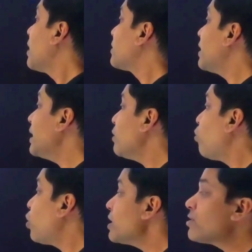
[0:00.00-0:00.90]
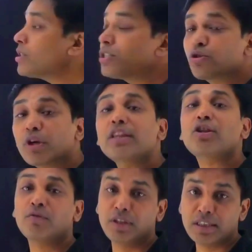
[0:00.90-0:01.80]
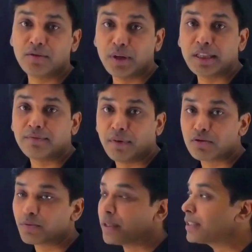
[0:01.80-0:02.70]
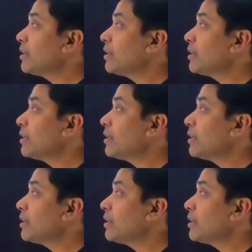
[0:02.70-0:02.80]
Then what is the strength of this reinforcement?